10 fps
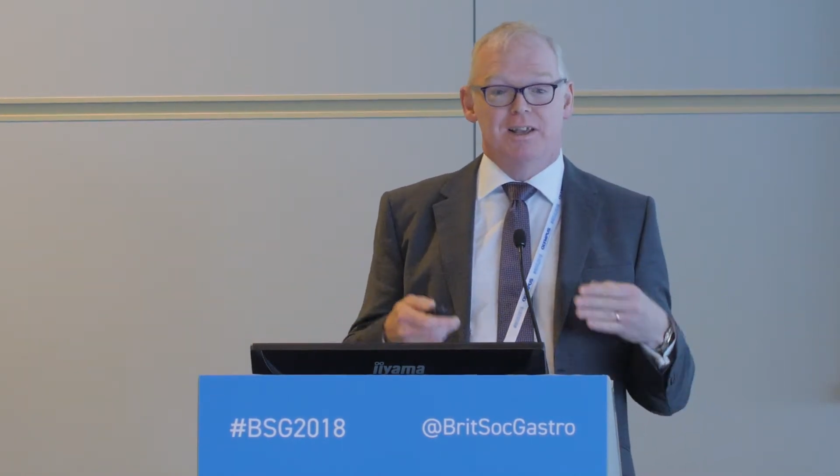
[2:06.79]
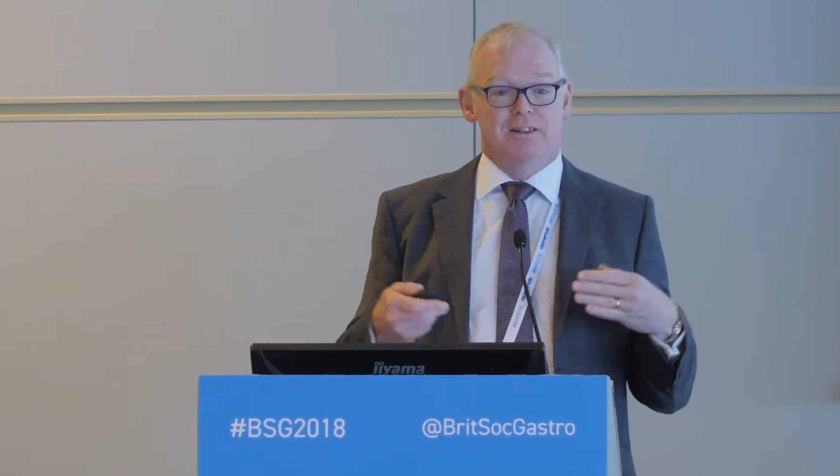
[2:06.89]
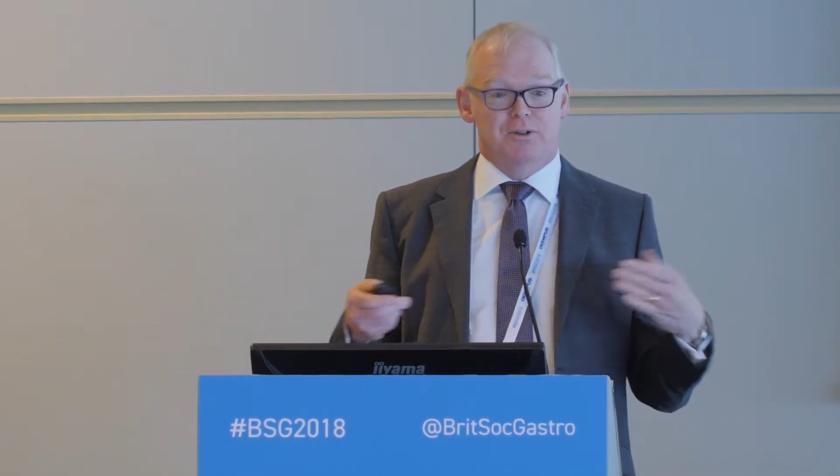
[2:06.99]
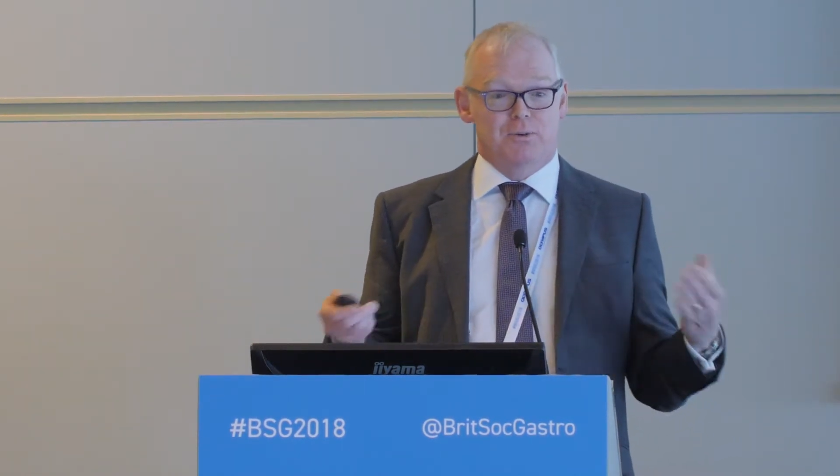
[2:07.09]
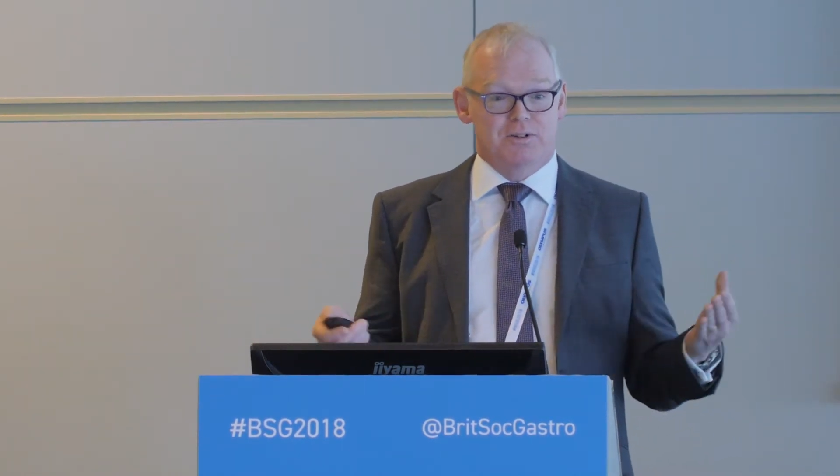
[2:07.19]

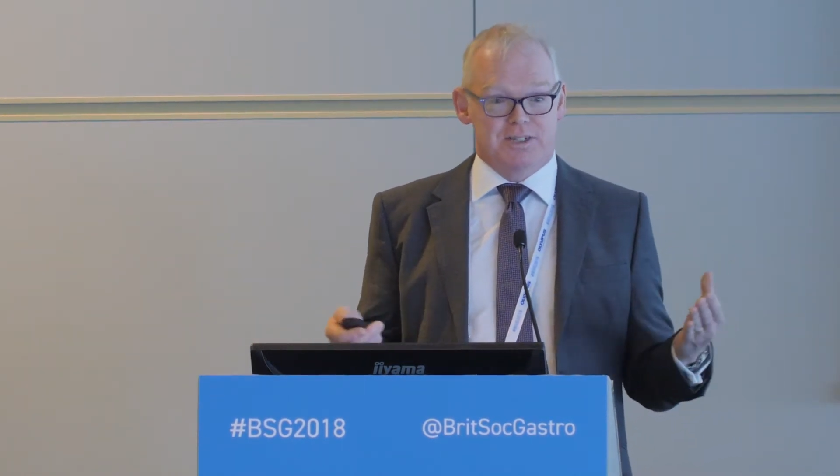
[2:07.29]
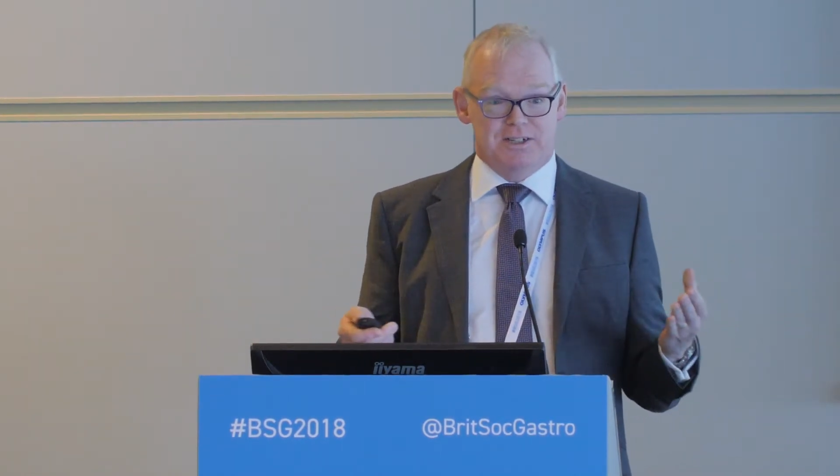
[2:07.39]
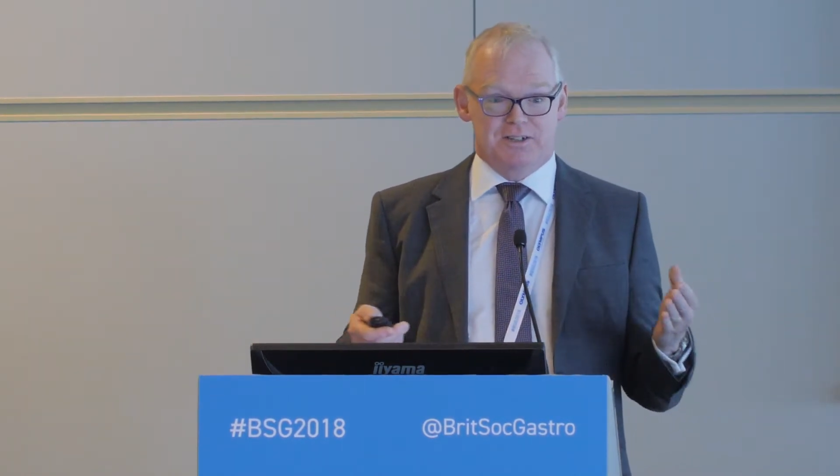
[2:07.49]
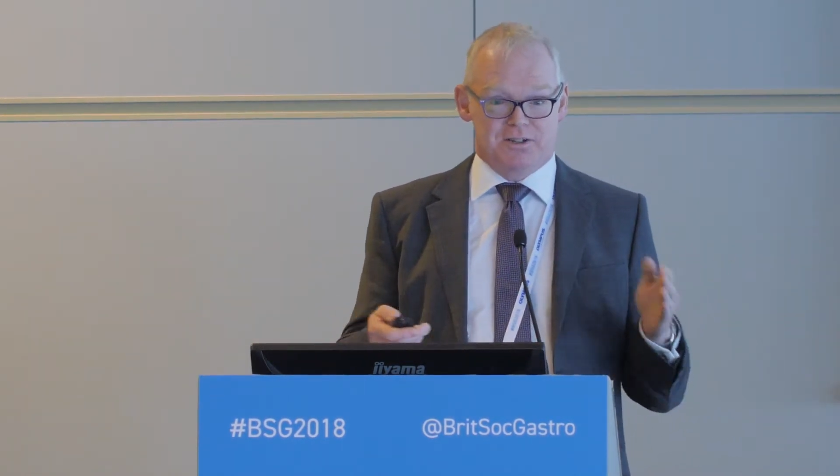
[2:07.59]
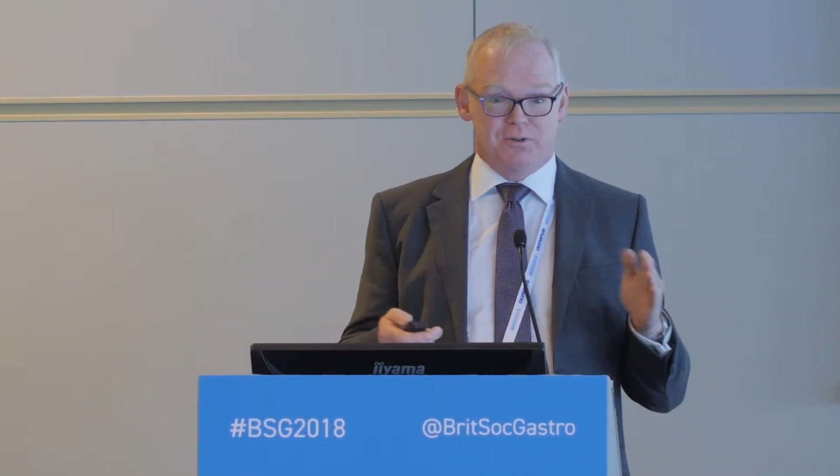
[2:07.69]
the quality
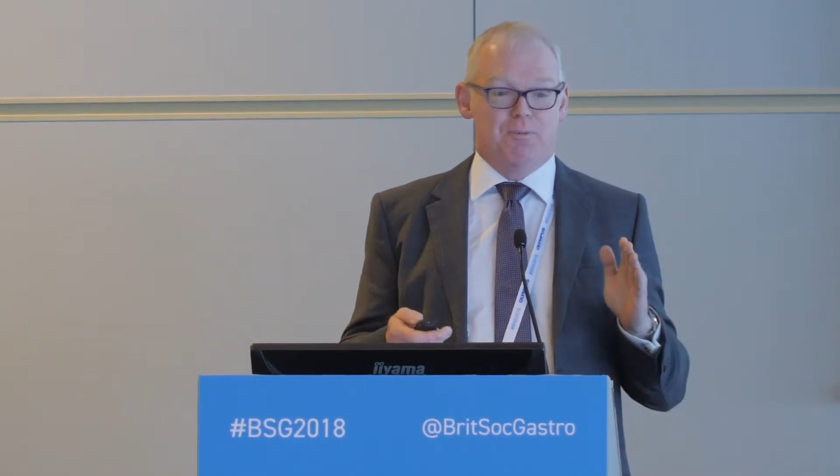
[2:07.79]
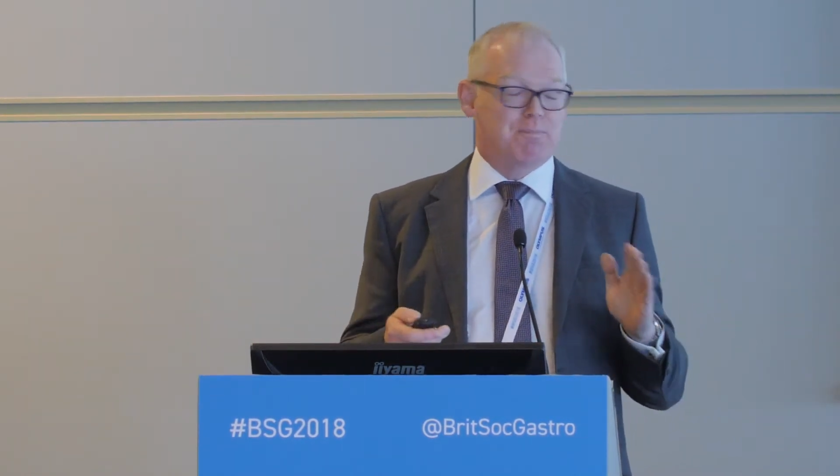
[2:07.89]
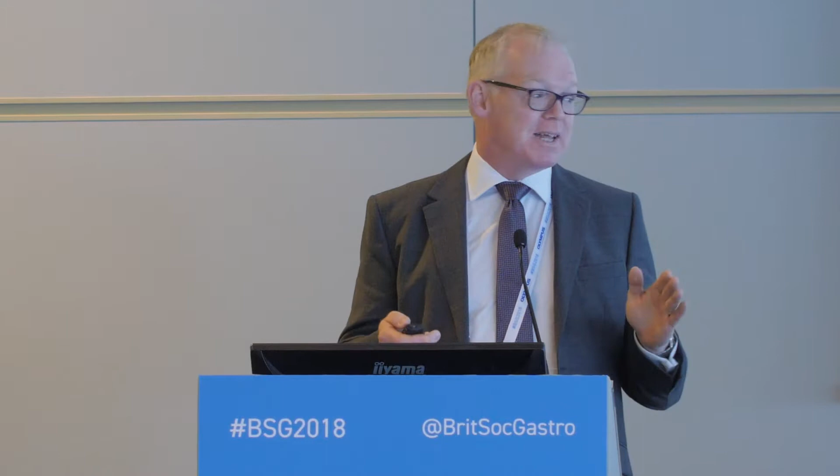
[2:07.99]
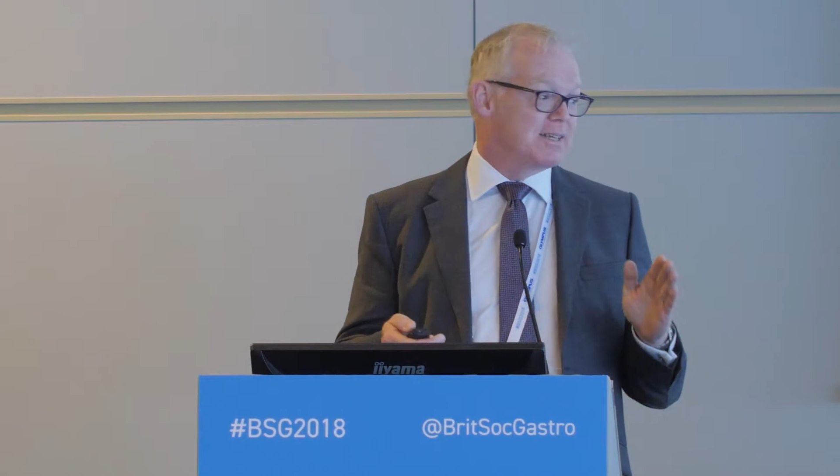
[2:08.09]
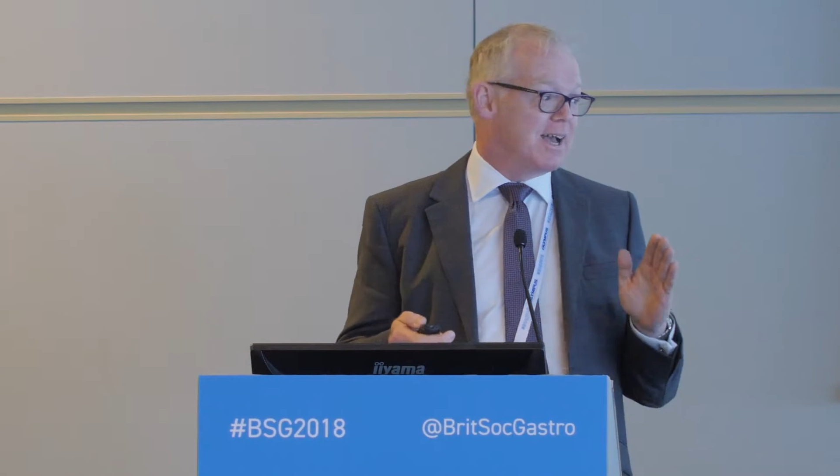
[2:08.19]
just got
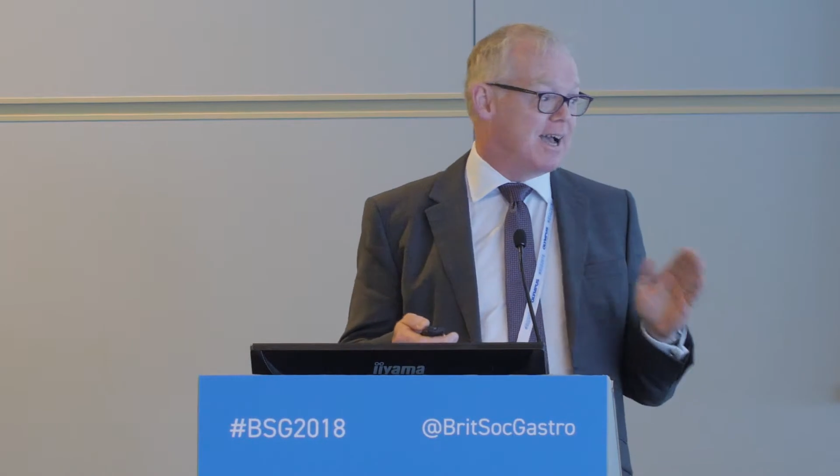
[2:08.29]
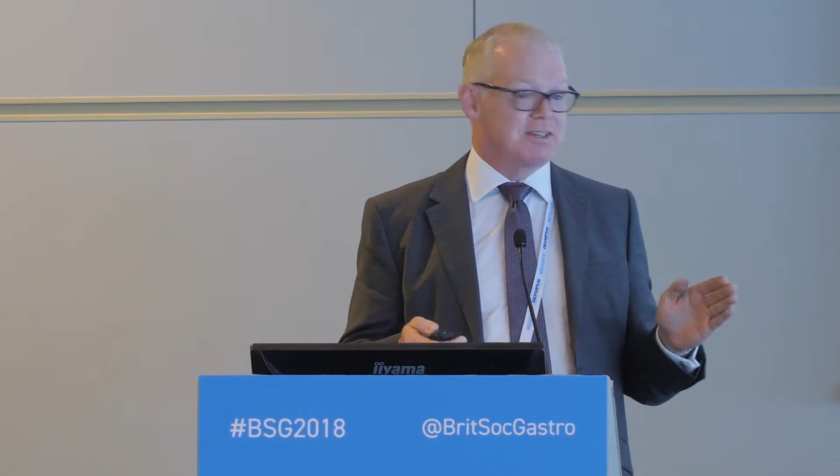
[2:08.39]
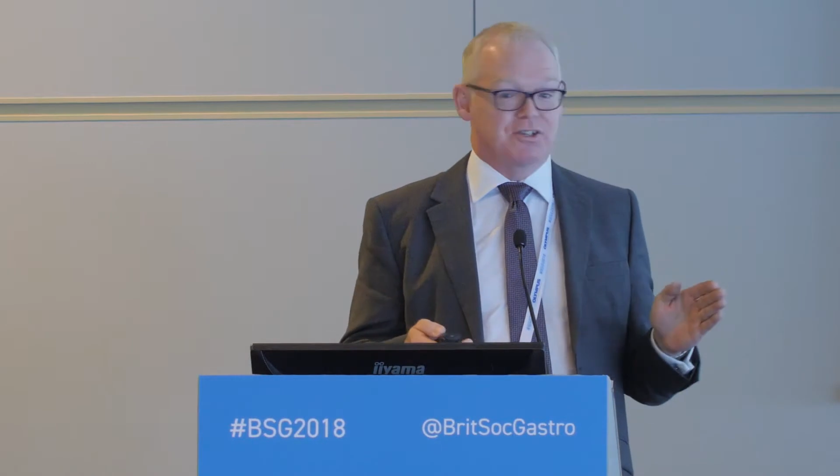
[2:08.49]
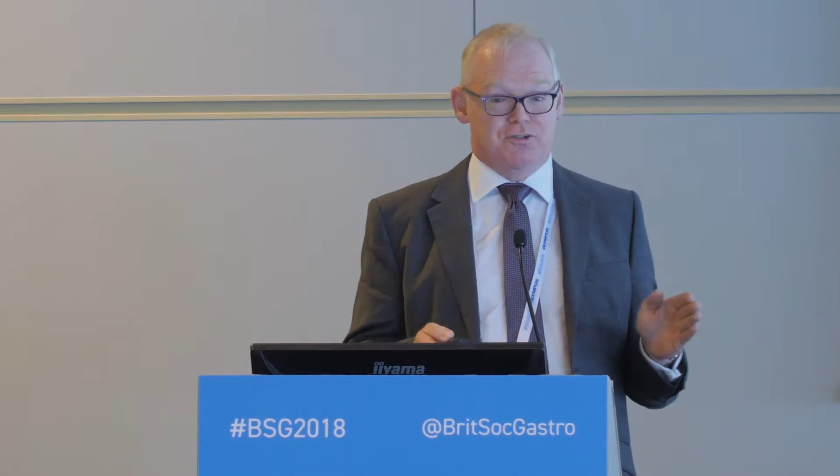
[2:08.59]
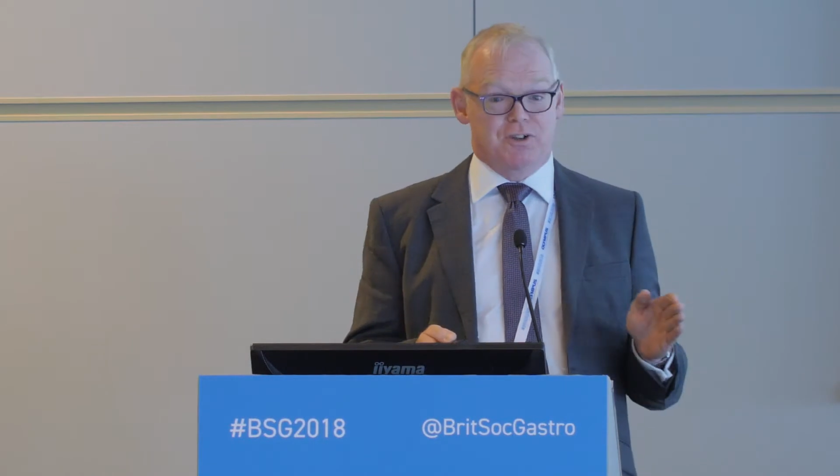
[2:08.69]
better
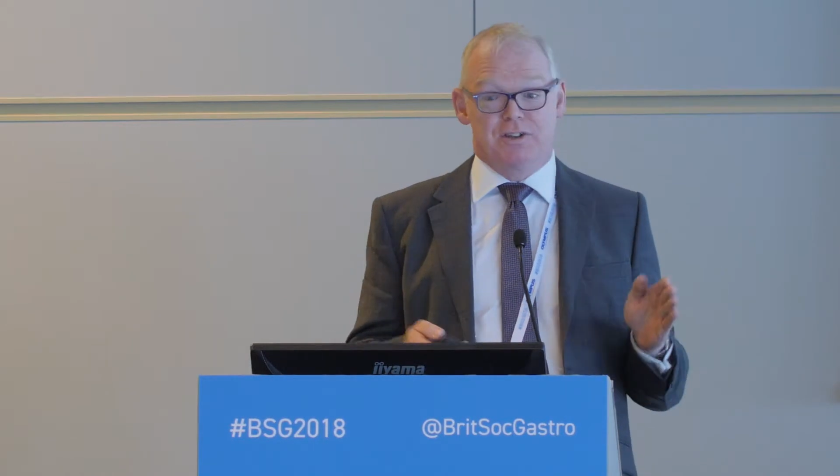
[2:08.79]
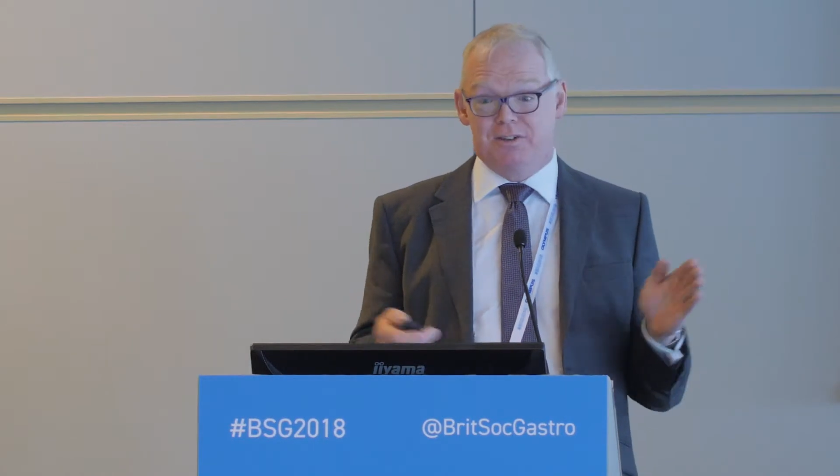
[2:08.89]
at a stroke.